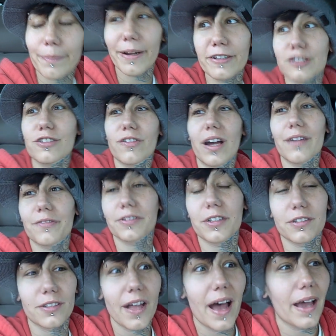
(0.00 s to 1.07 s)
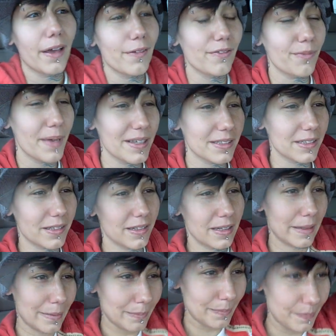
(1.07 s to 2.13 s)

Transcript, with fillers: petrified for your life, basically